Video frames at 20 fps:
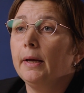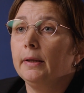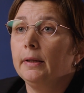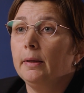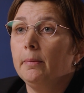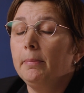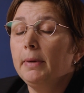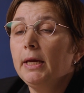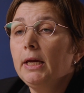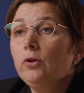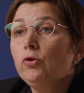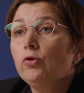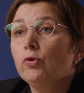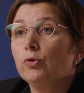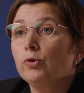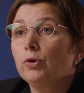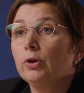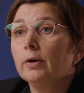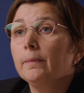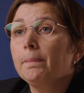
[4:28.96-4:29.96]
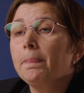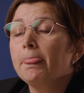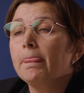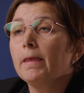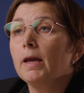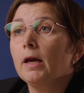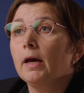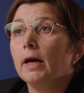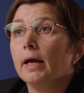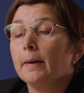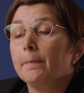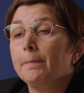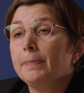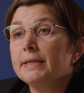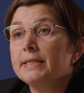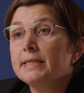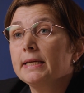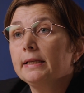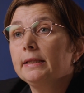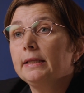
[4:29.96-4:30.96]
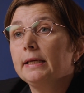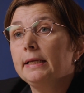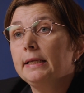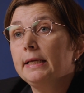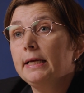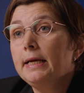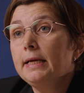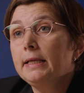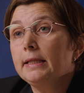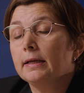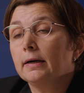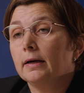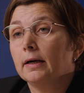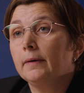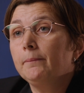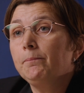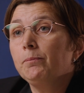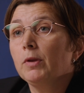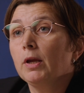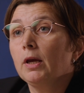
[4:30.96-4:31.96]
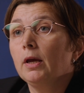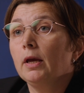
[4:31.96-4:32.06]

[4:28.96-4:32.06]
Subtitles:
method represent the data,